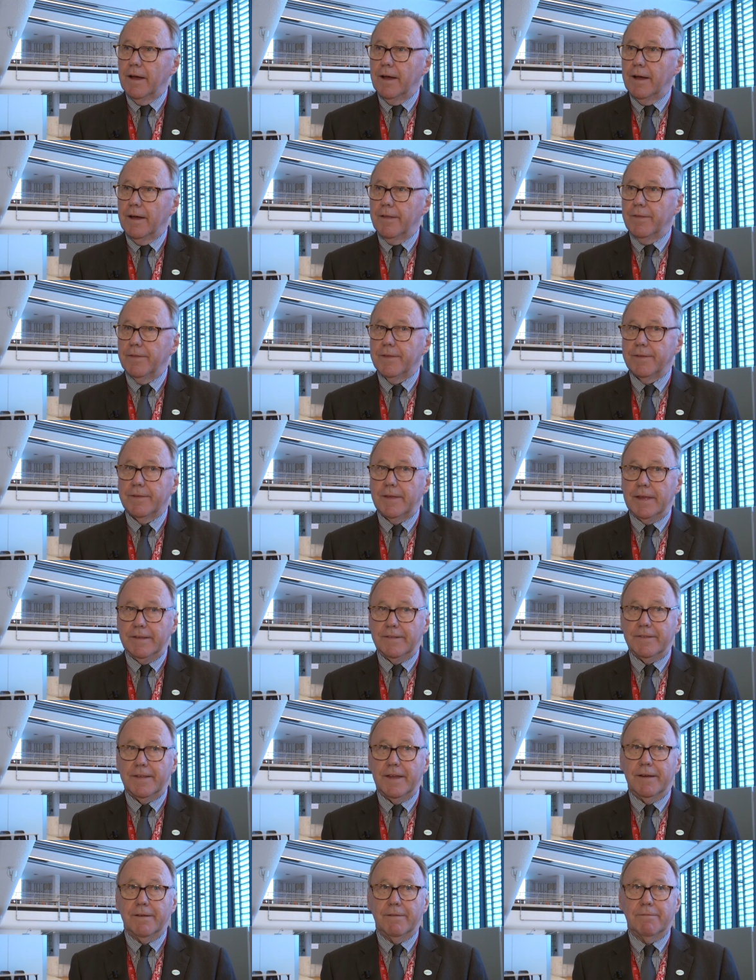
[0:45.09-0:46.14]
And is
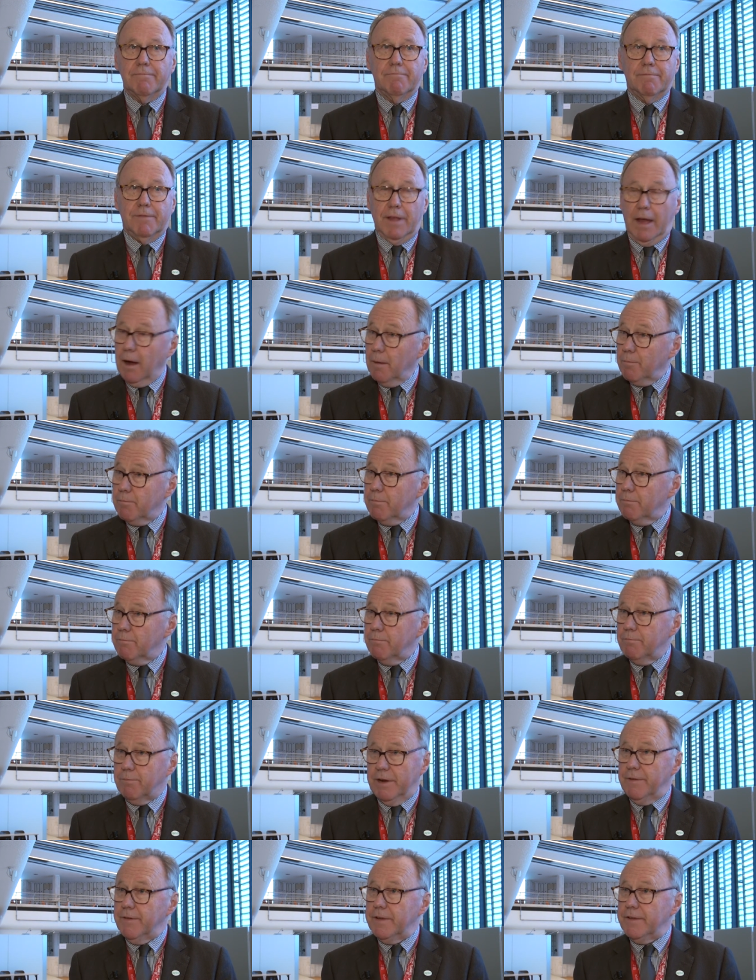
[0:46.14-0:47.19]
there there are
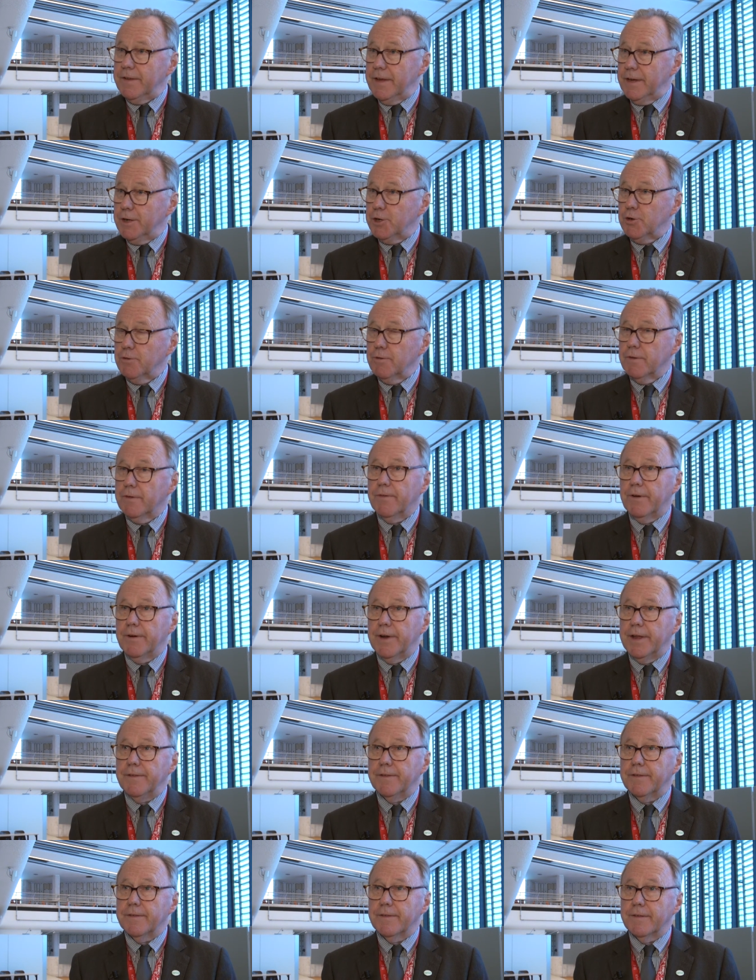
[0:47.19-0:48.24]
privacy issues, for
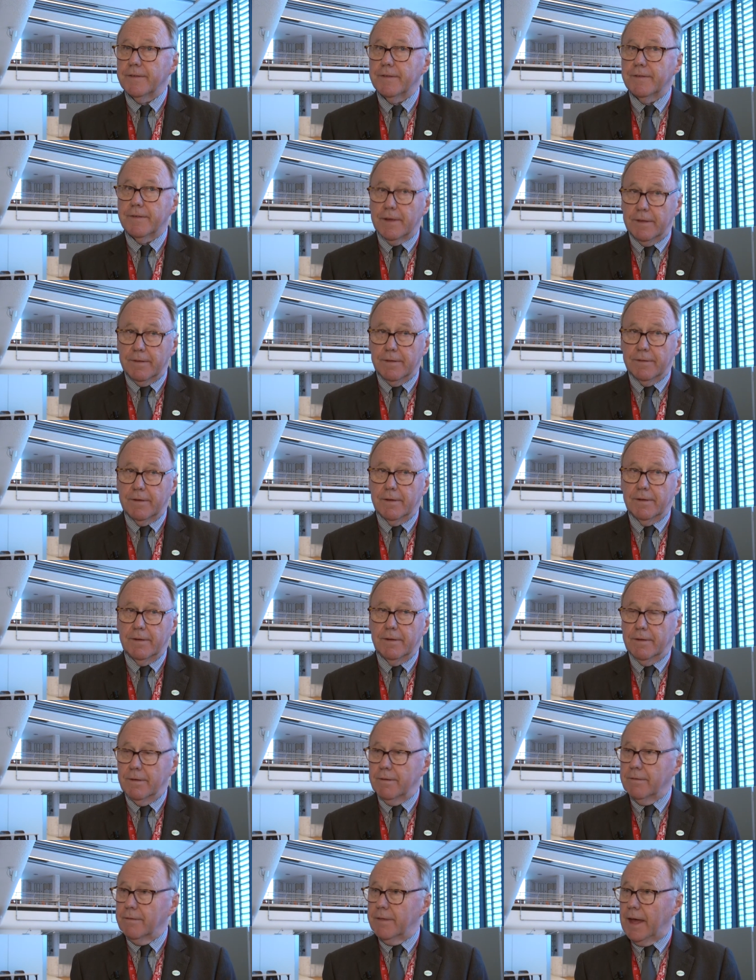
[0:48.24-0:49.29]
instance, and
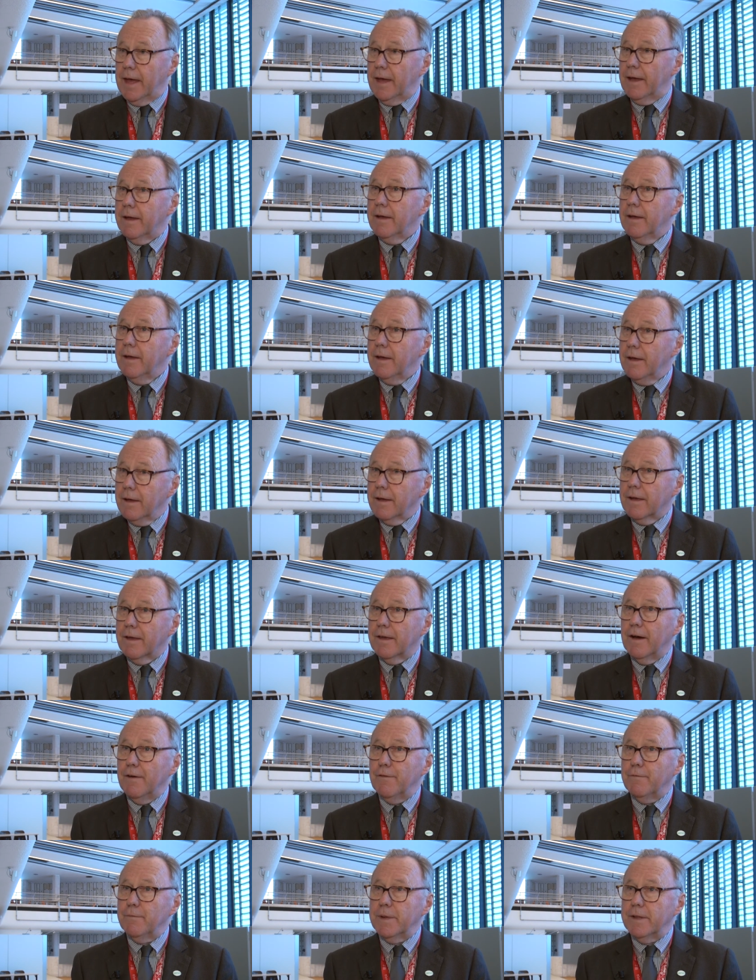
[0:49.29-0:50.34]
uh, there
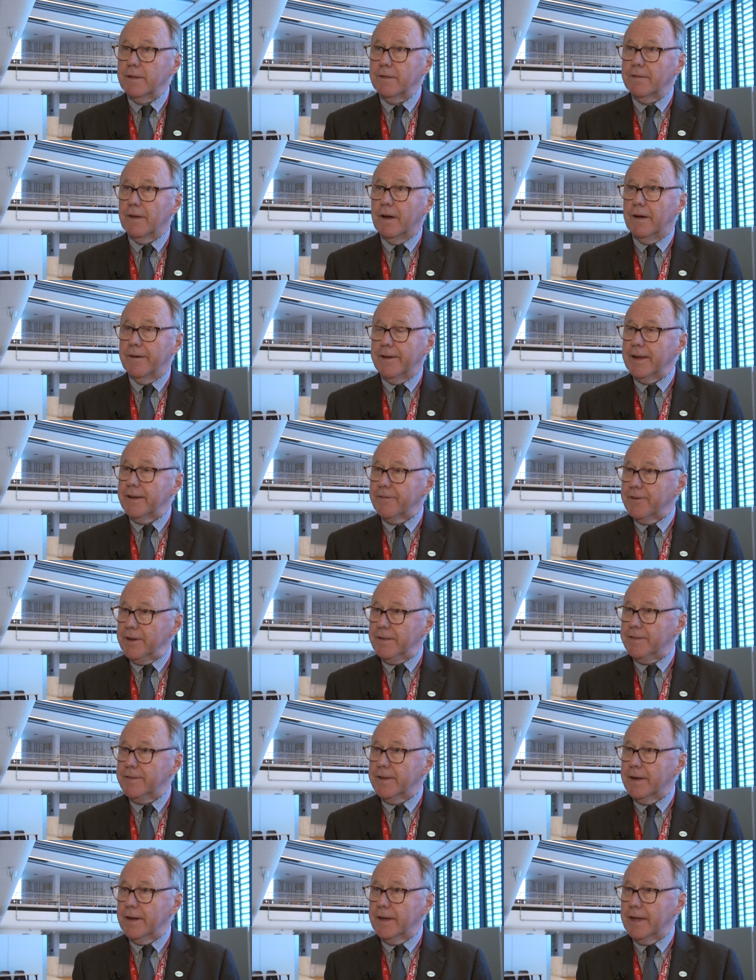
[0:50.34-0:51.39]
governments are
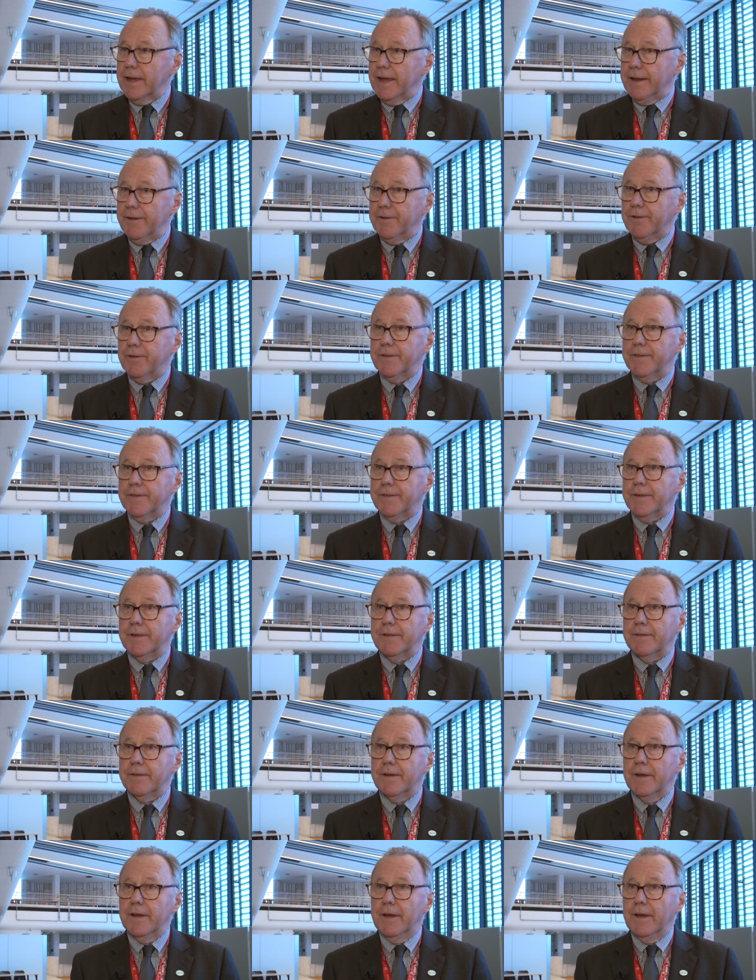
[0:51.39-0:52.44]
increasingly
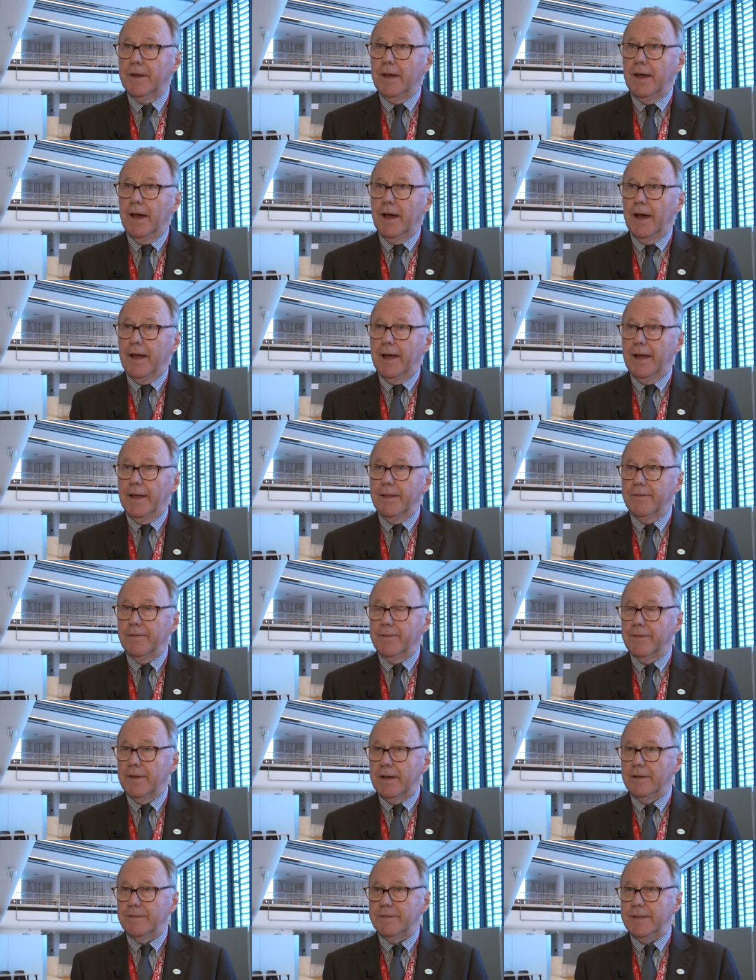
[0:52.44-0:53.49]
interested. And
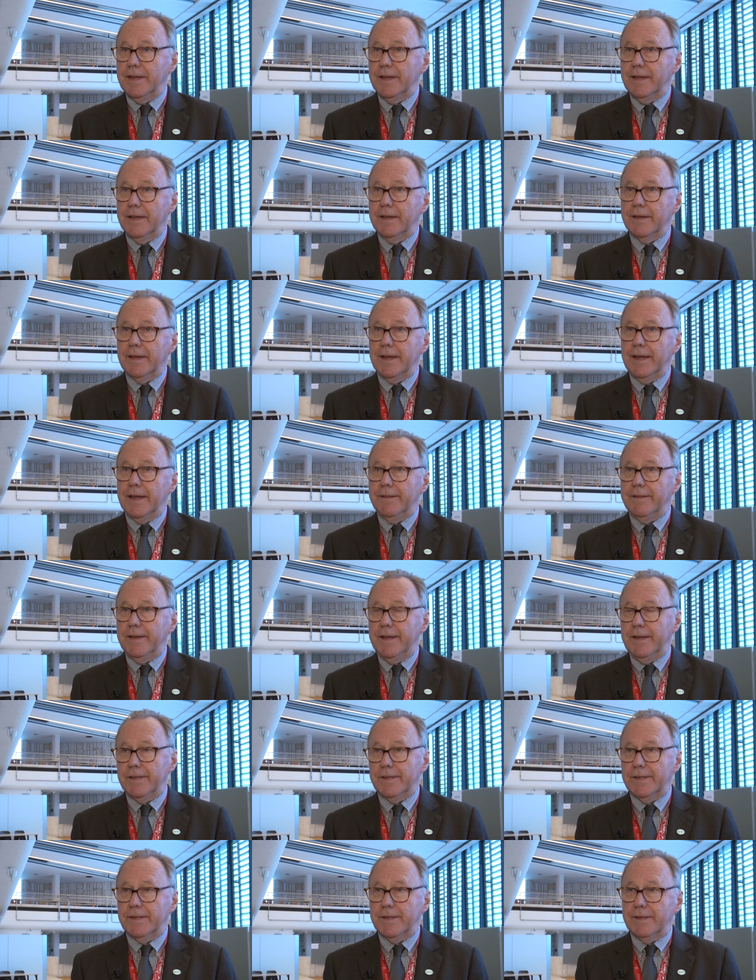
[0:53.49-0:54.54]
I think it
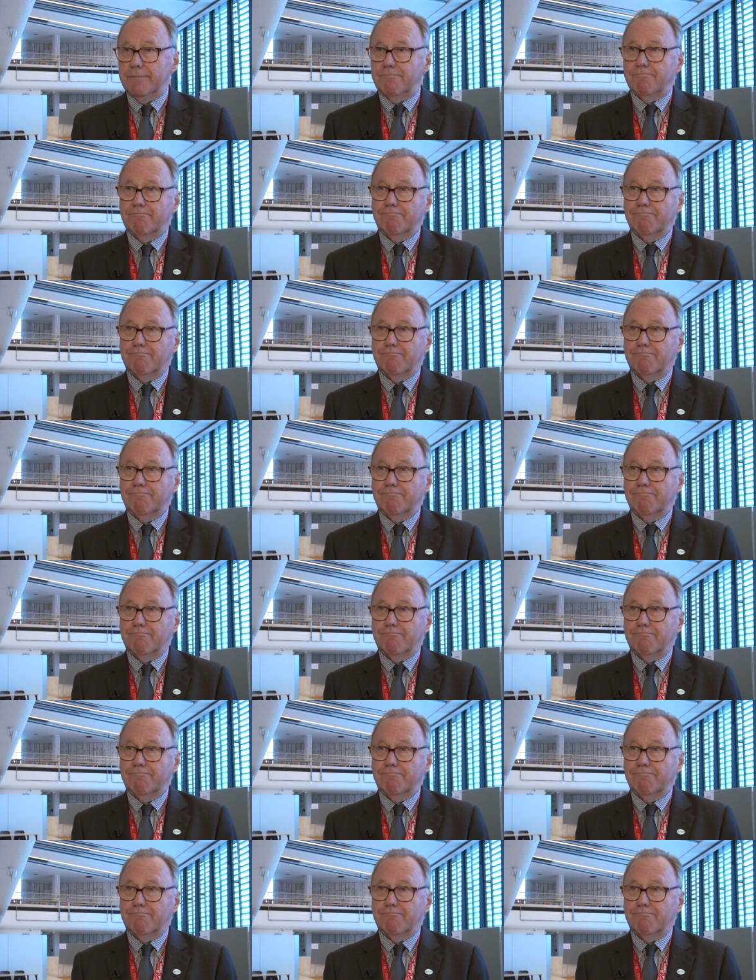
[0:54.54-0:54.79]
is